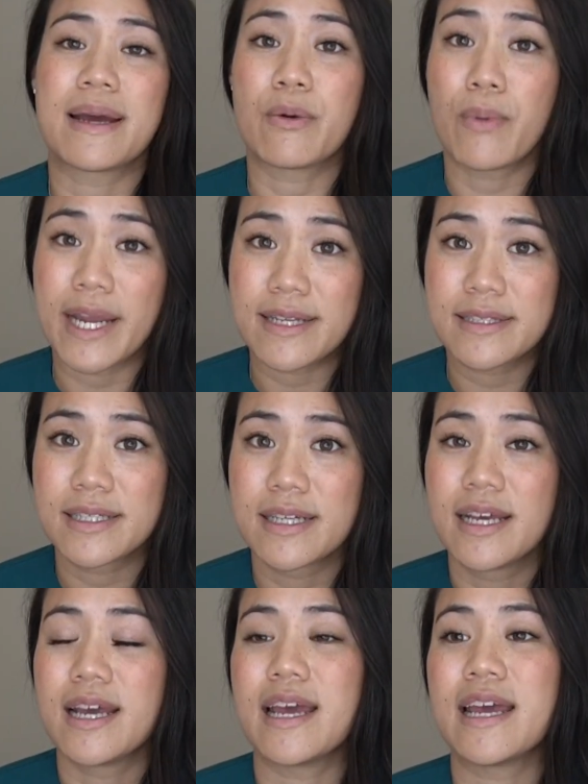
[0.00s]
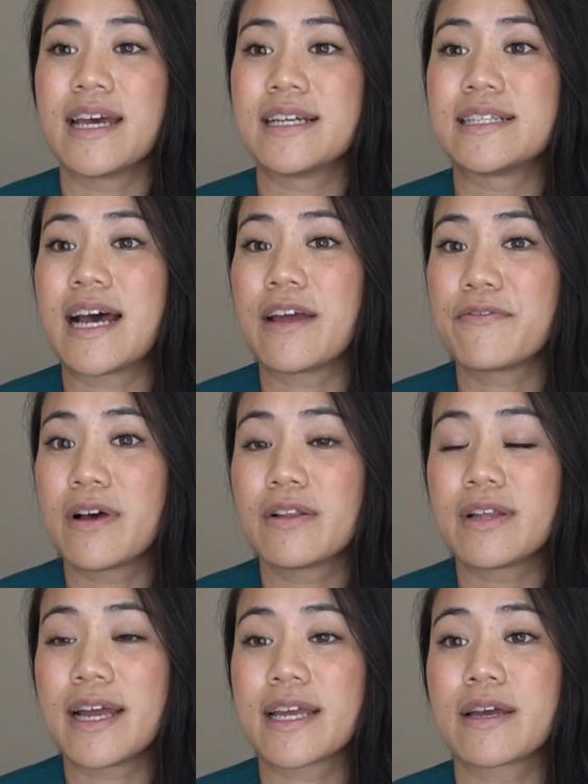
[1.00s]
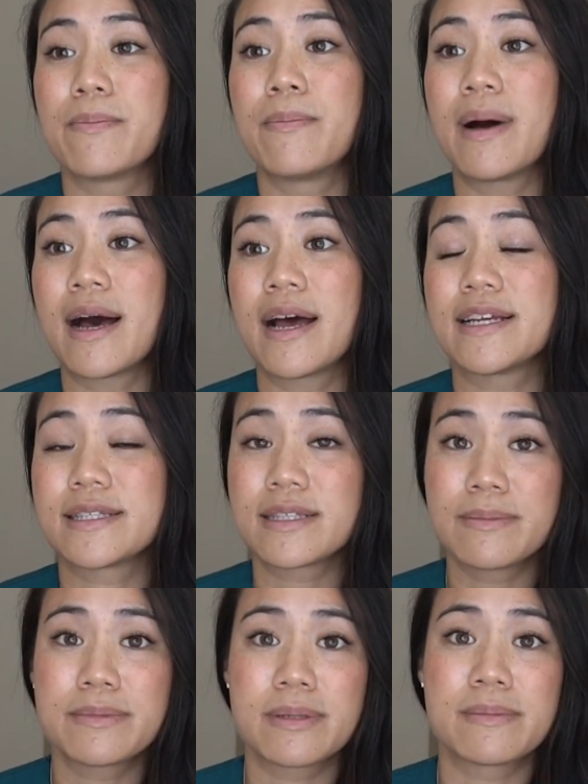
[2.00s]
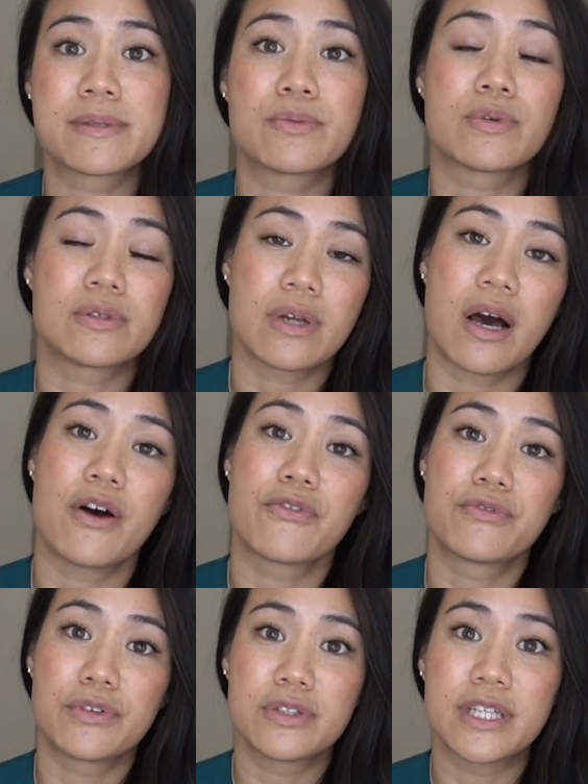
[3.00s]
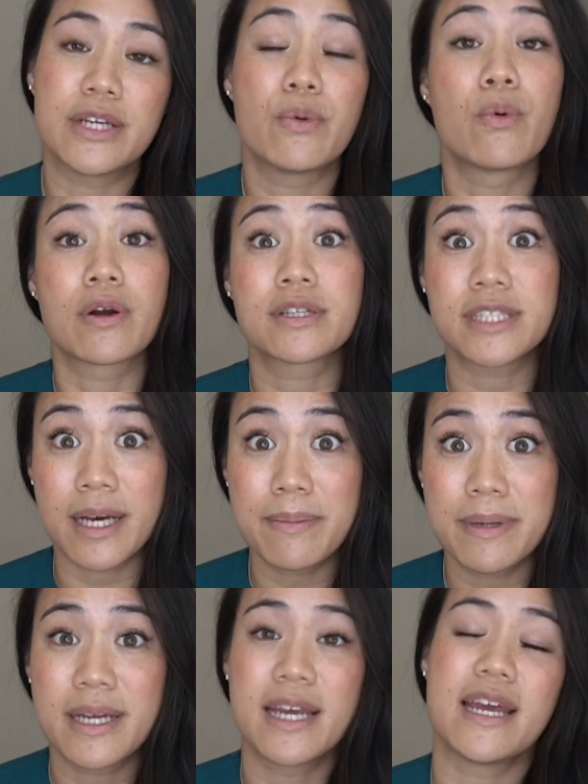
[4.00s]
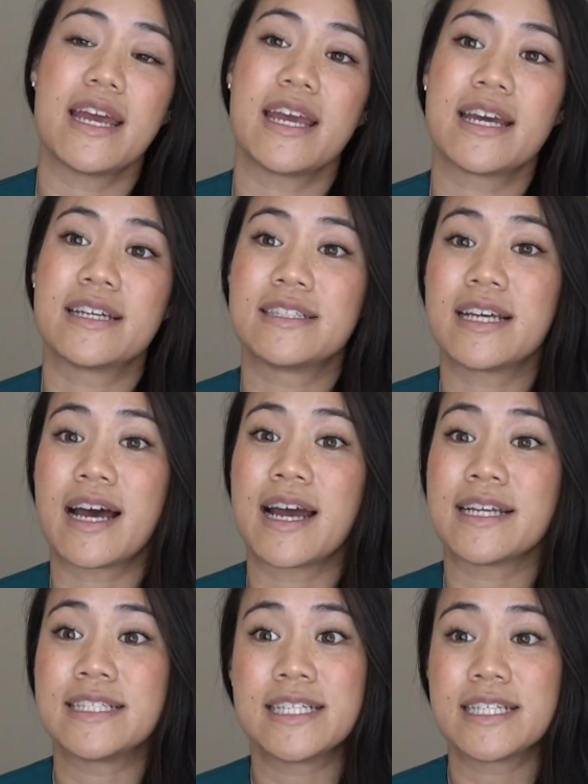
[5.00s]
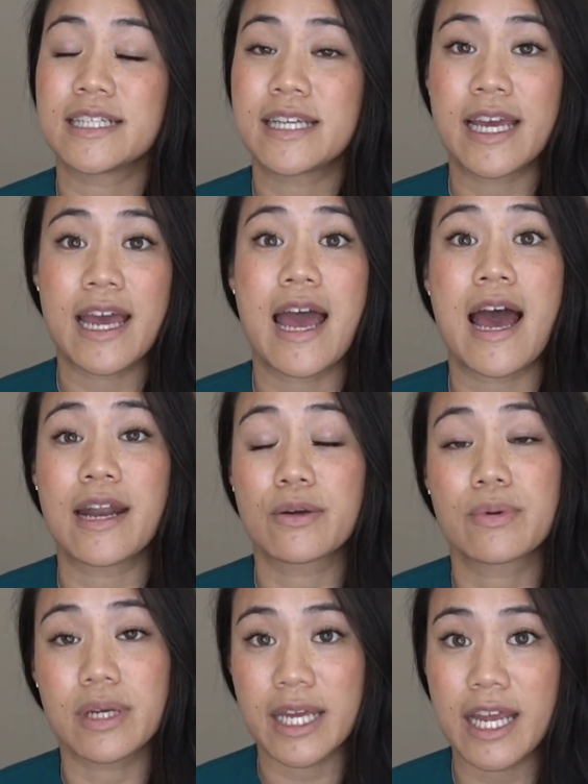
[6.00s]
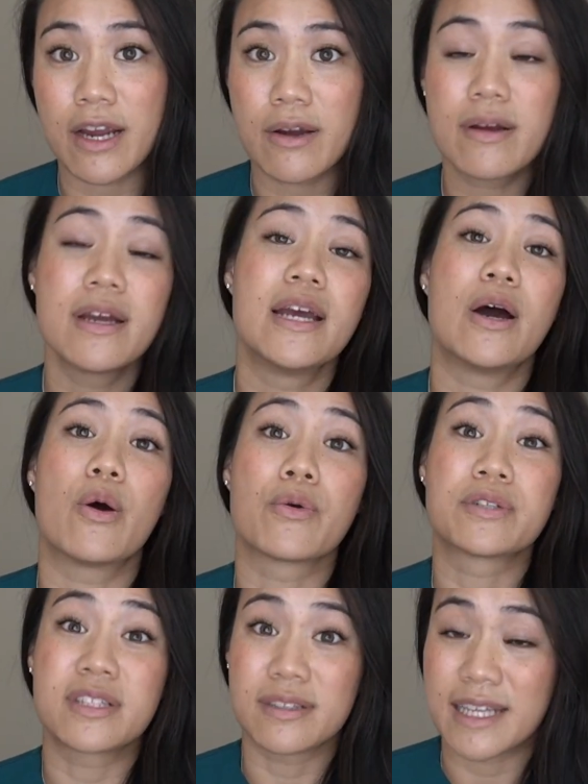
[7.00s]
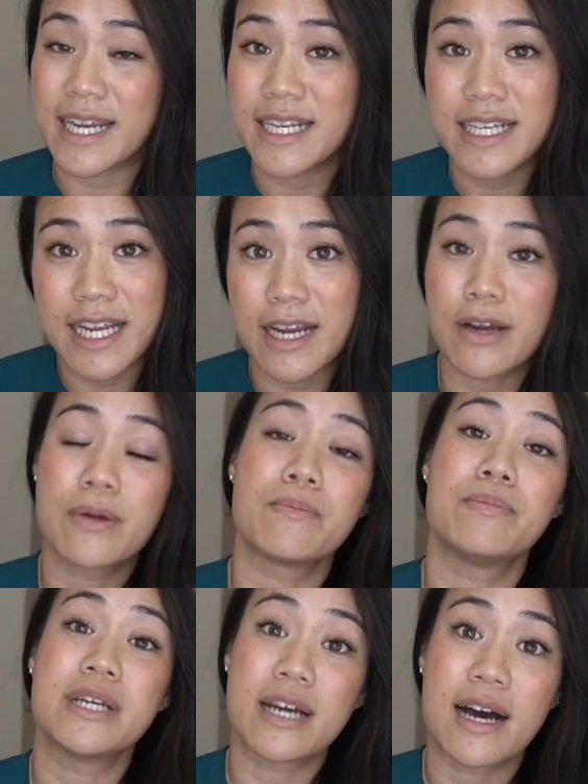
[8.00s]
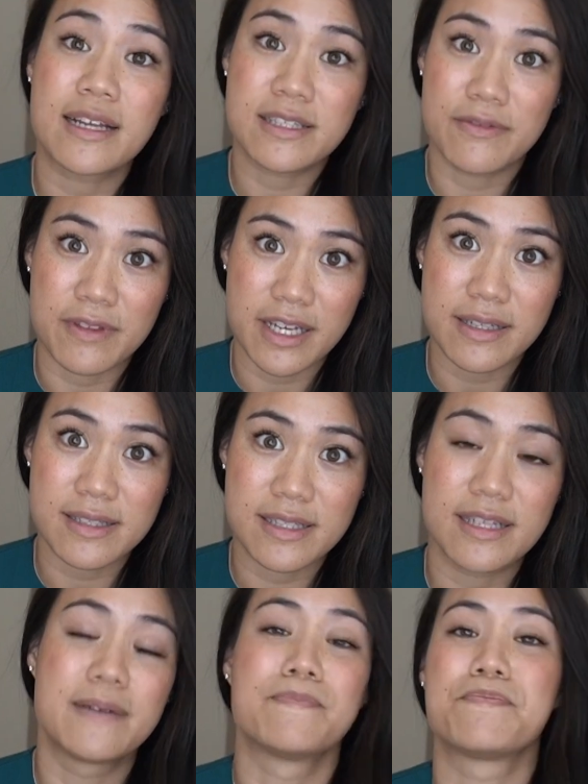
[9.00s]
my weight. And I felt like my symptoms were not fully worked up and I didn't get adequate care or delayed care because of this.